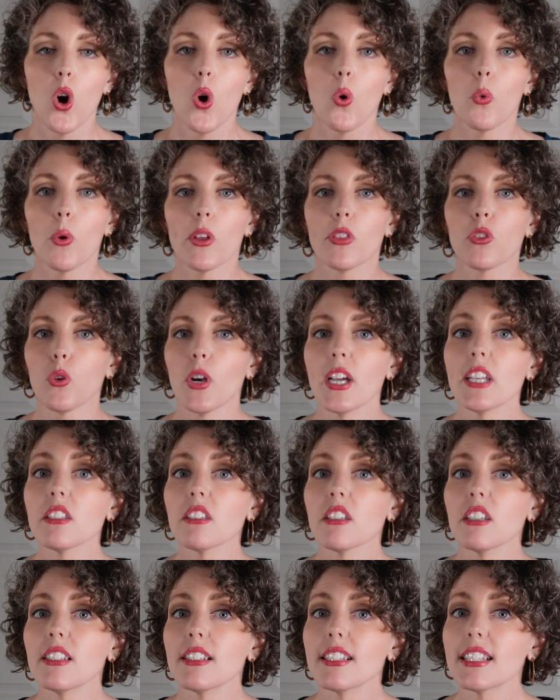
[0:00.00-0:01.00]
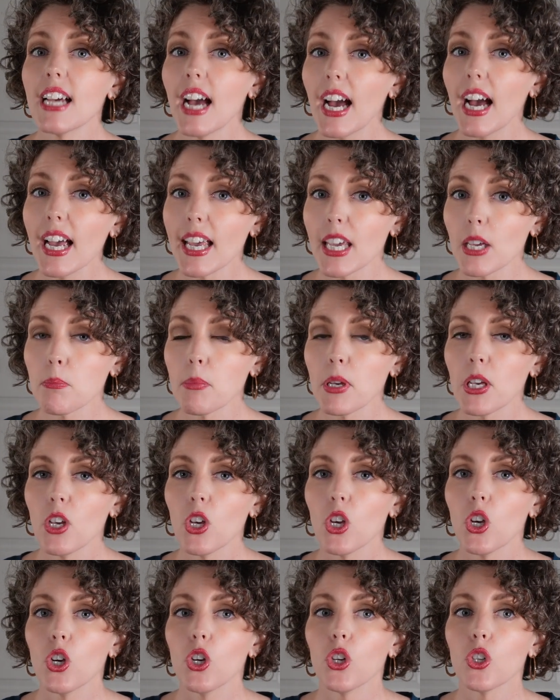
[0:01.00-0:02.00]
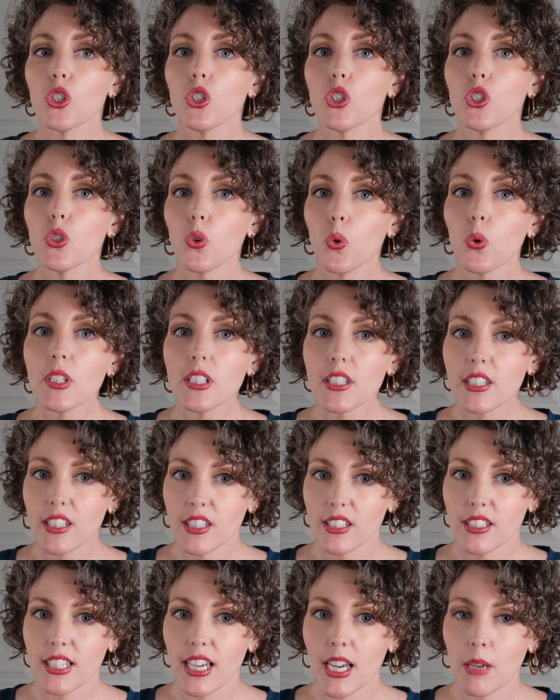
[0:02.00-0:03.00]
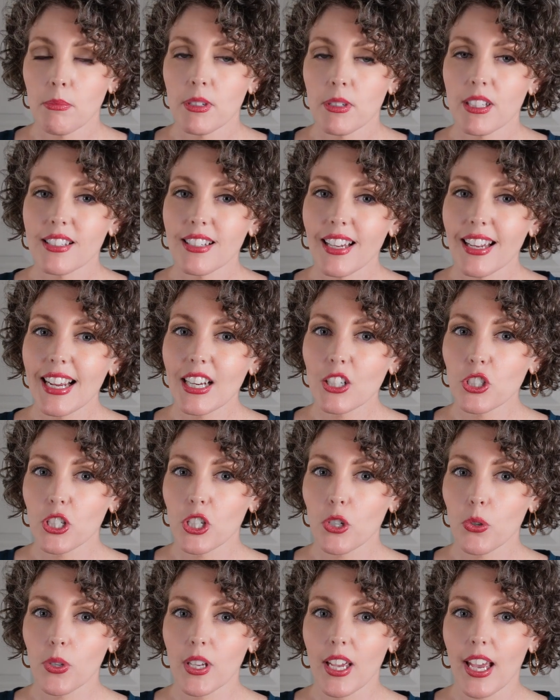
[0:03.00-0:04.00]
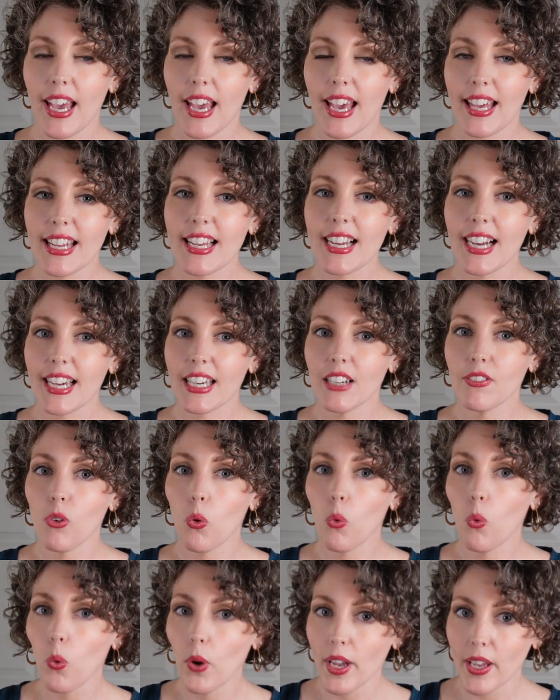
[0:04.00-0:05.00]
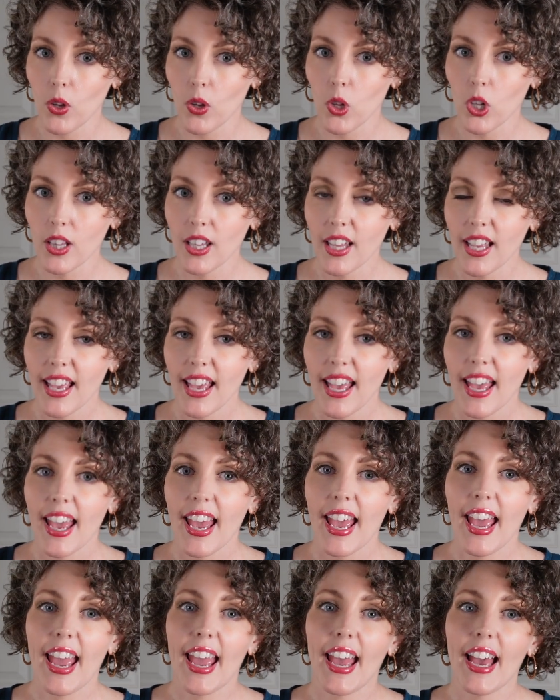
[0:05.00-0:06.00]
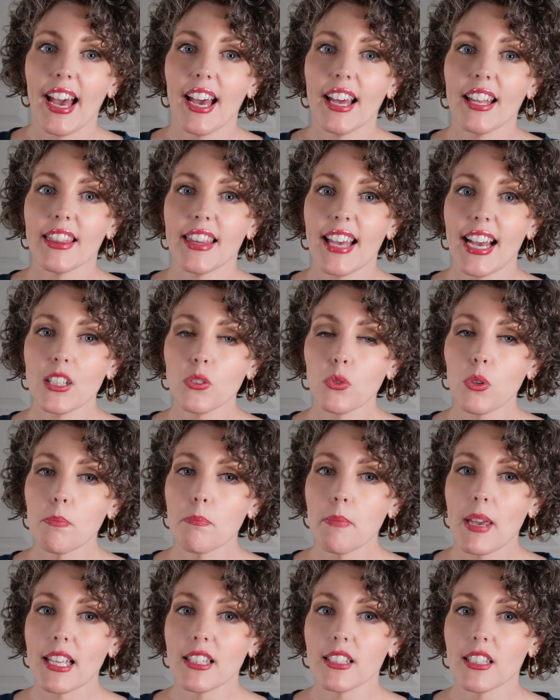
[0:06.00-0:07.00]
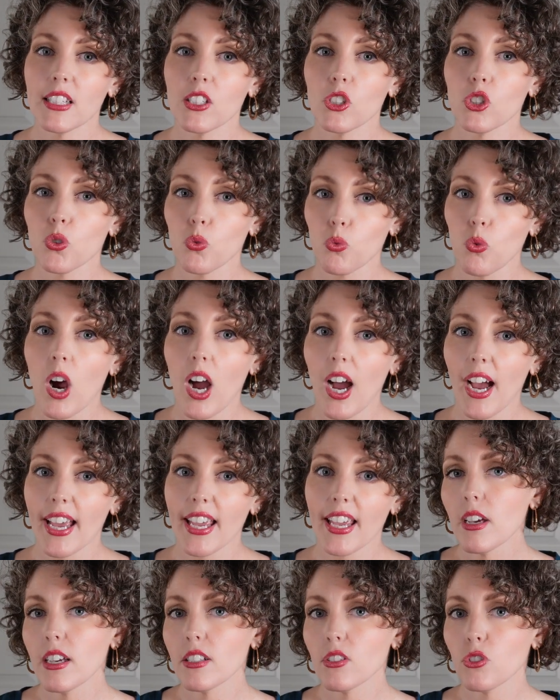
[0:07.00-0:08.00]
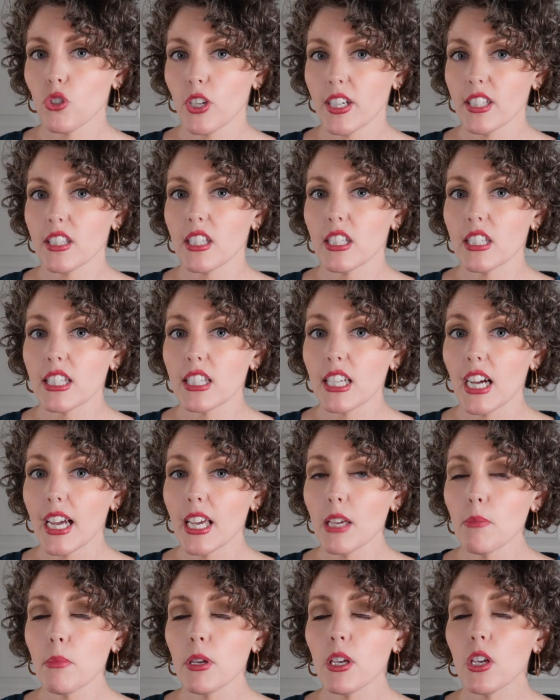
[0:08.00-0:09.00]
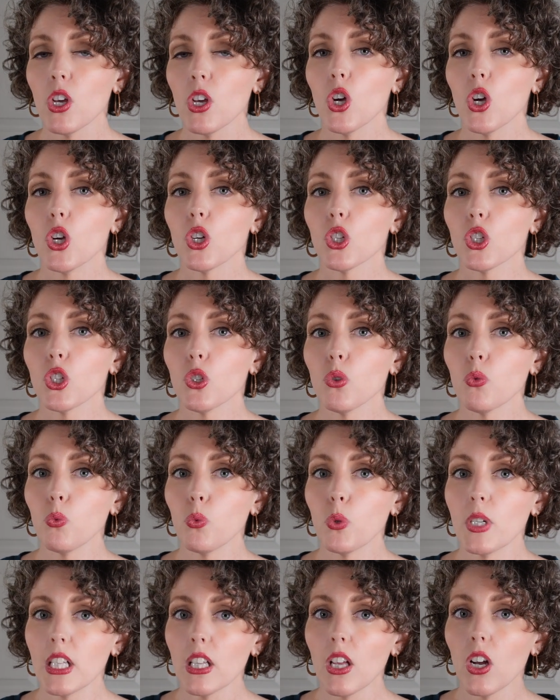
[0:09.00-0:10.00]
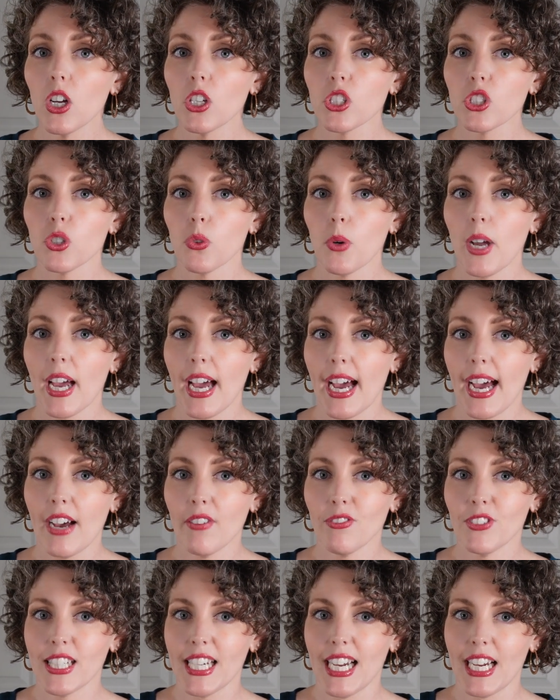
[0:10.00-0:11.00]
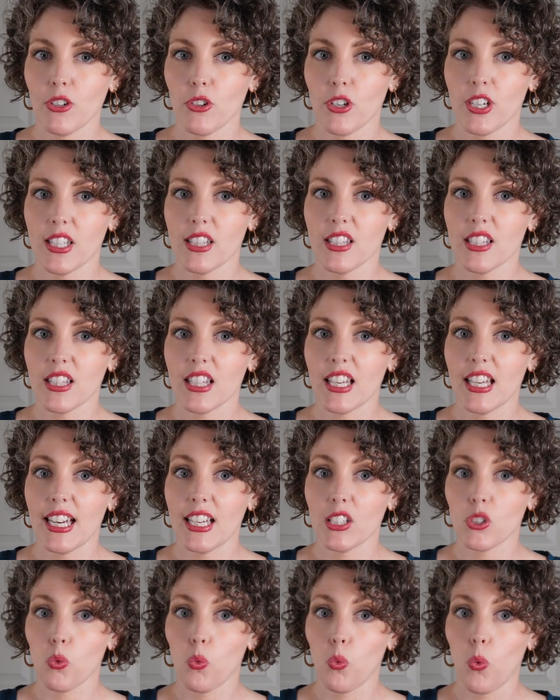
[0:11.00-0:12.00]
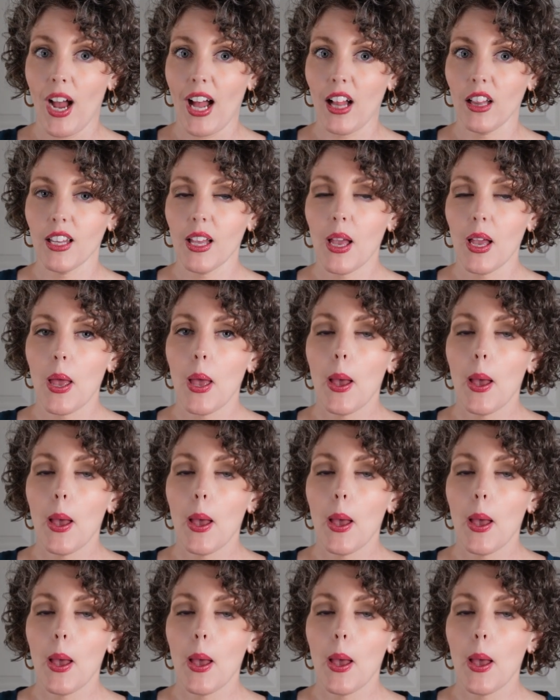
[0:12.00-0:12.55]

With dry skin type, your skin type does not actually create any kind of oil, and that's what makes it dry. As dry skin type, you will also have dehydrated skin as well.